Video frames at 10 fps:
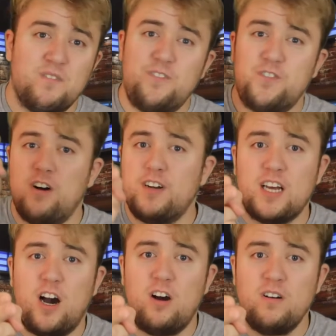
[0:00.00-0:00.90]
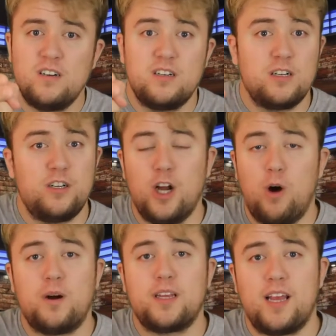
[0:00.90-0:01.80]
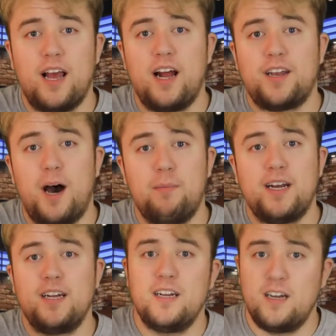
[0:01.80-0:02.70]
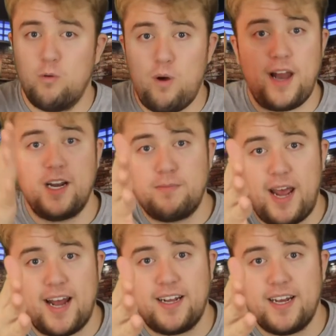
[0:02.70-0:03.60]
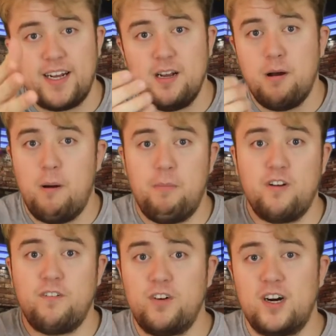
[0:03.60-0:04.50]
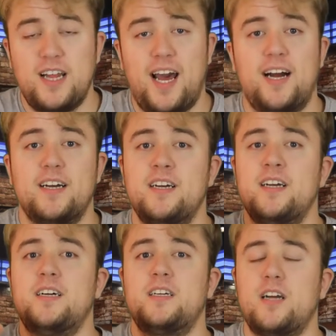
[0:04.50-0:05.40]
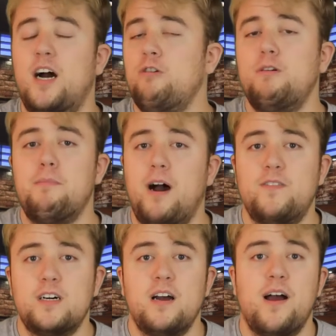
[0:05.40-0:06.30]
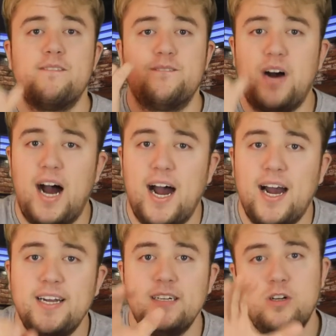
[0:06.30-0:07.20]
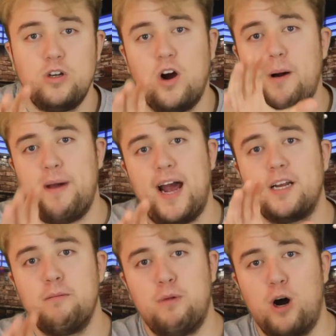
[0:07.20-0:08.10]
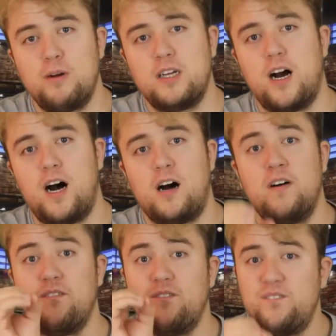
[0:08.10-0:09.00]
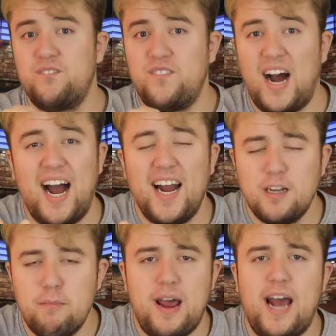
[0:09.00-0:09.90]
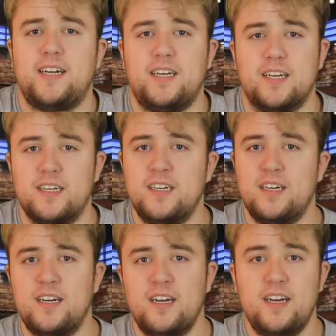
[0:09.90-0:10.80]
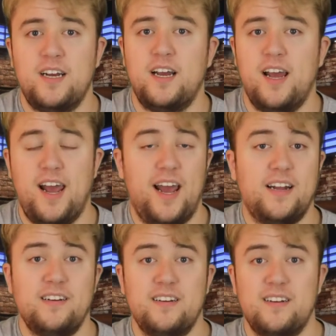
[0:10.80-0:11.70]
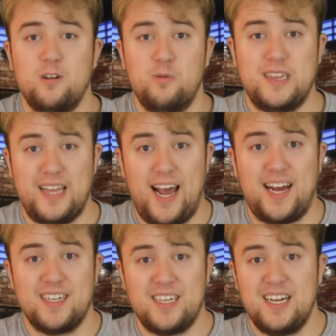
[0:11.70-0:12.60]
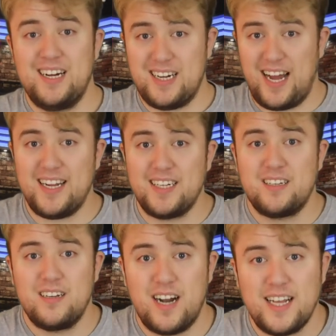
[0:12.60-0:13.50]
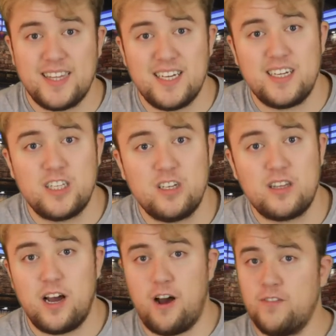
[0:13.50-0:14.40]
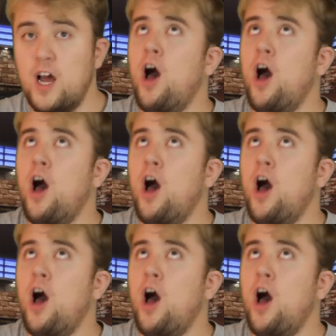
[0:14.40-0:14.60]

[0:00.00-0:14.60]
before we go, you know what tummy, end up dancing. But before that, just remember, find your magic moment, y'all. Find your magic. And with that, let, it, let into entity done.